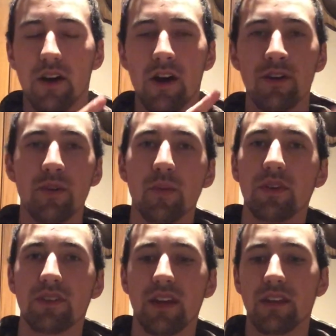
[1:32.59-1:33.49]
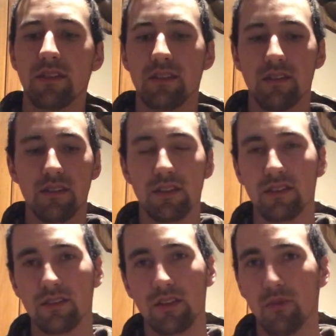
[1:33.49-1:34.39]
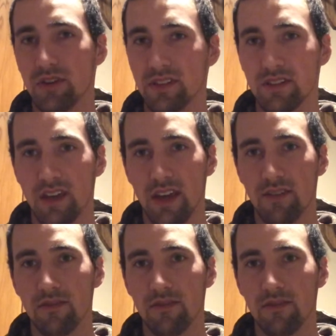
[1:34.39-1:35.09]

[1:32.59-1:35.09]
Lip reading: 100% this is somewhere to save.